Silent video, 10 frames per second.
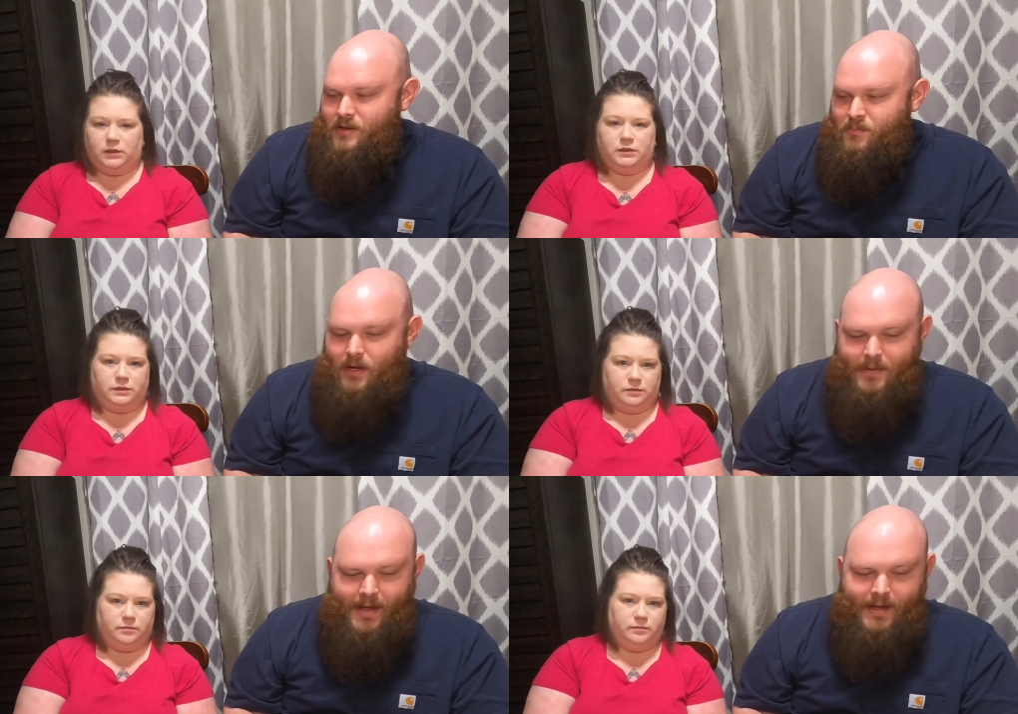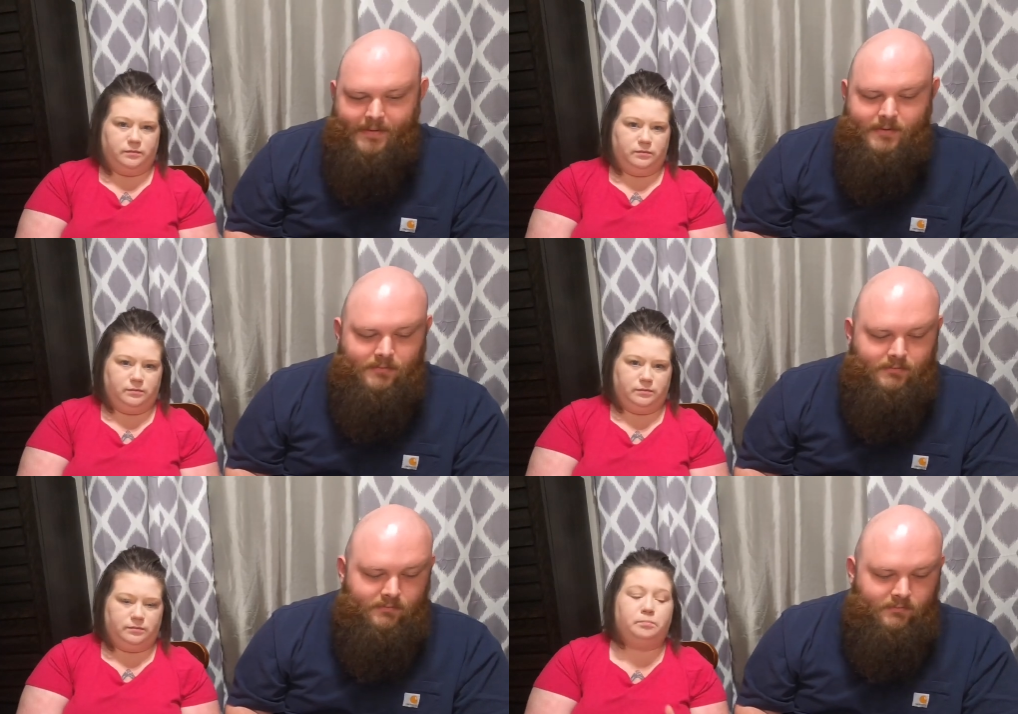Speaker 1: you'd probably have it.
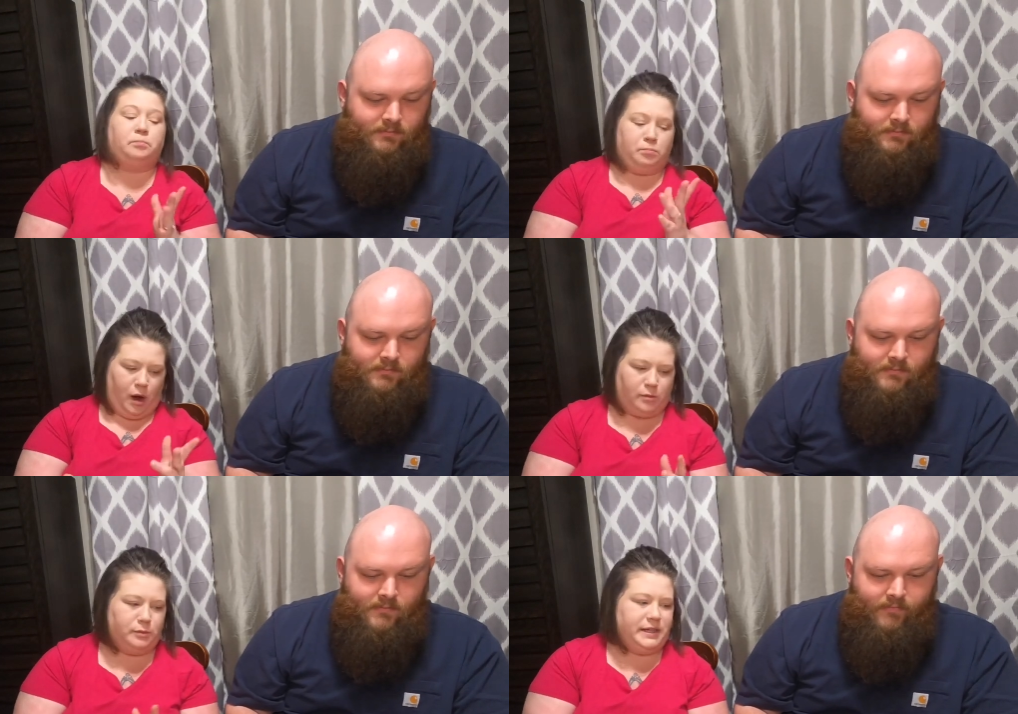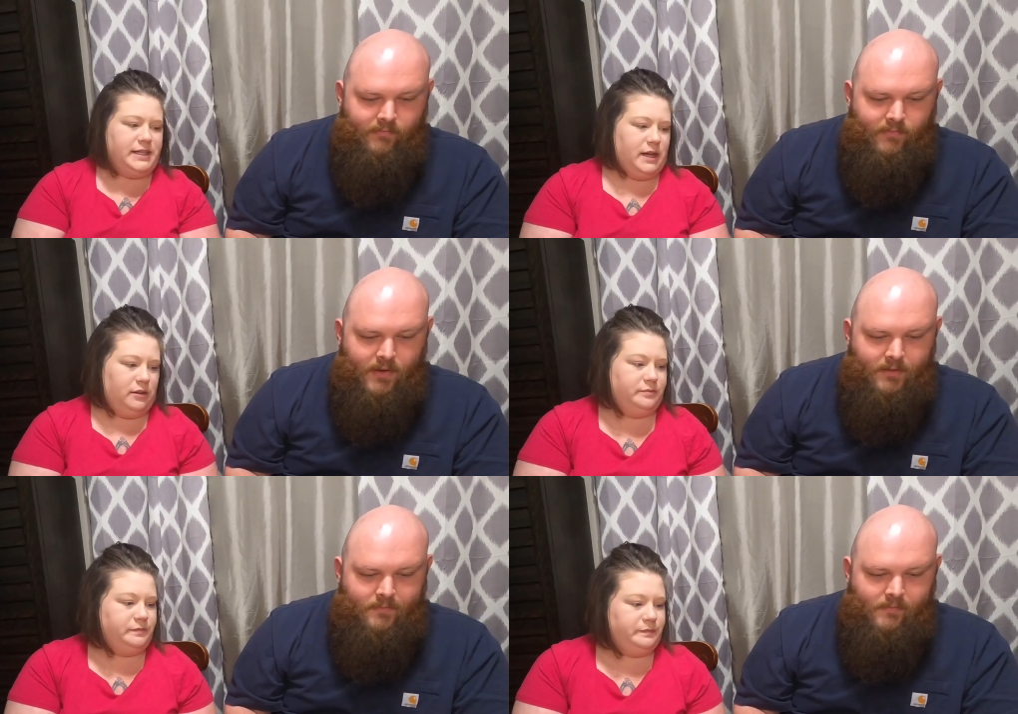Probably so.
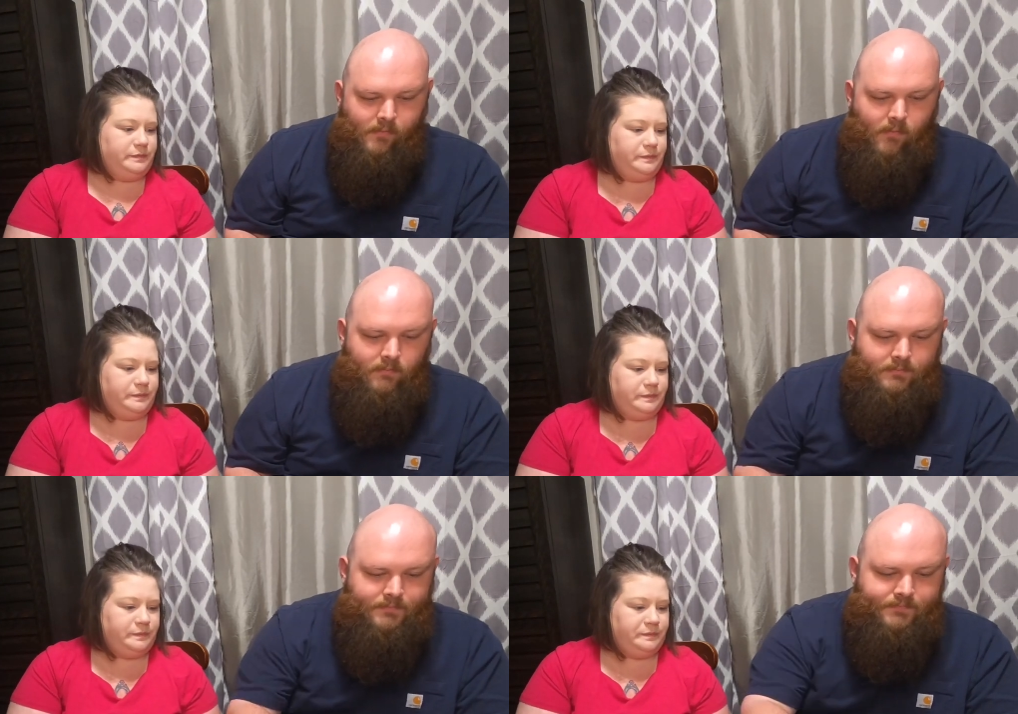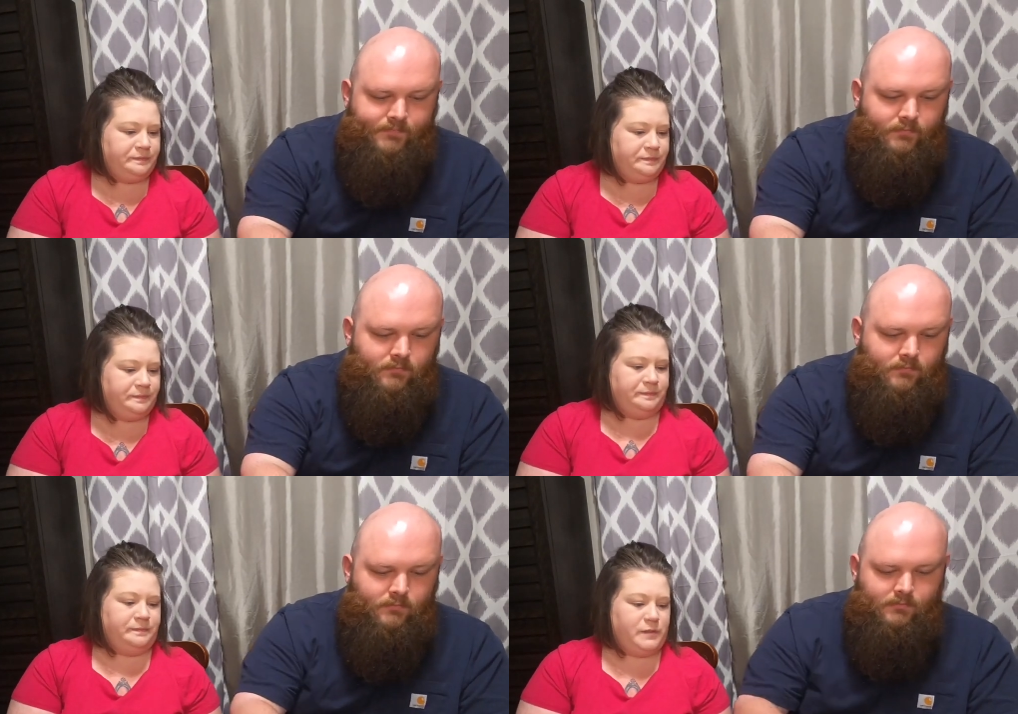
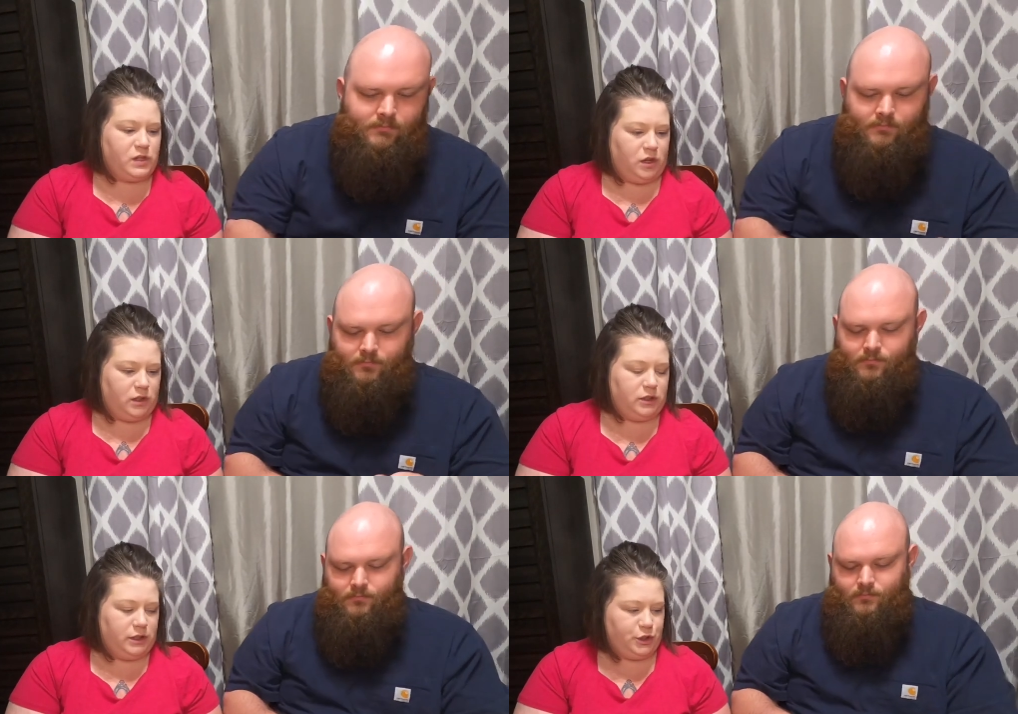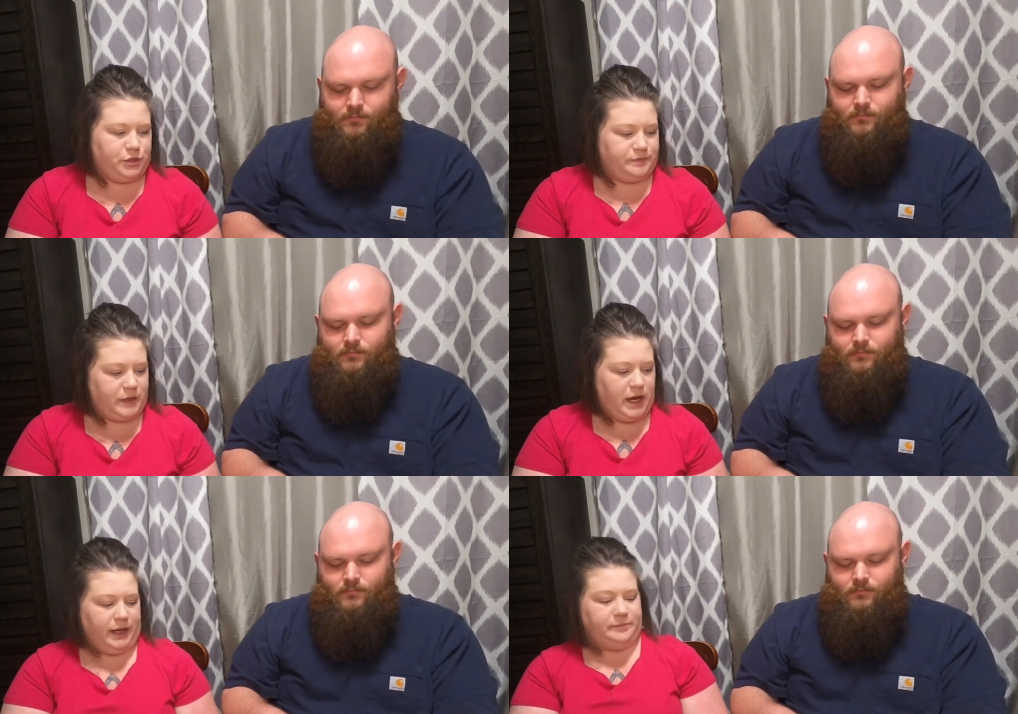Star Crunch.
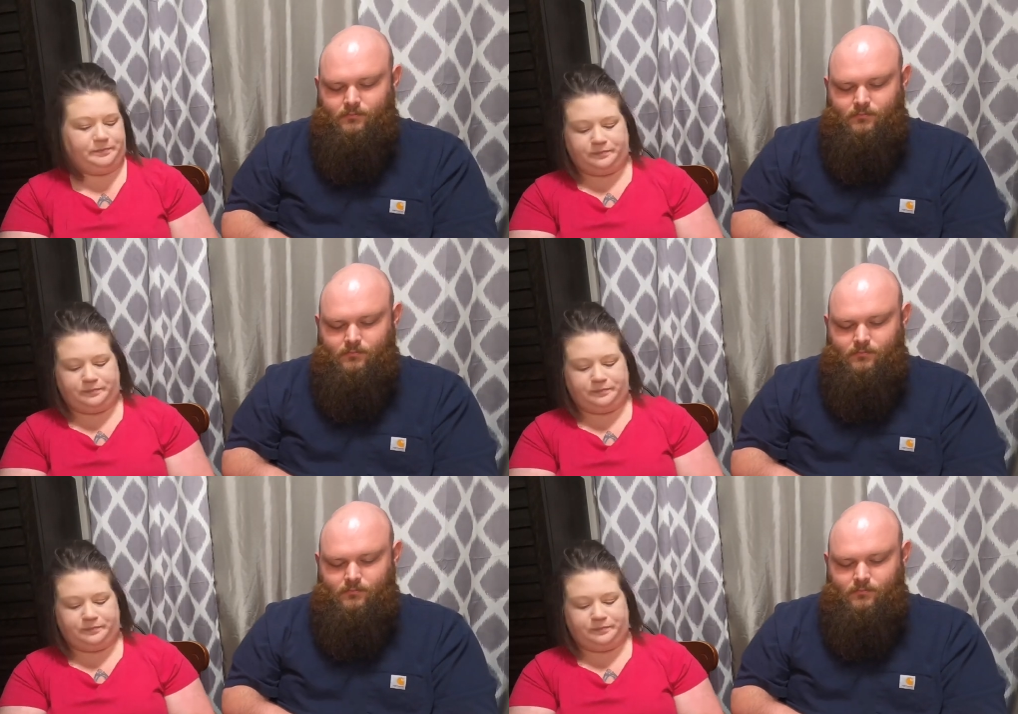Okay.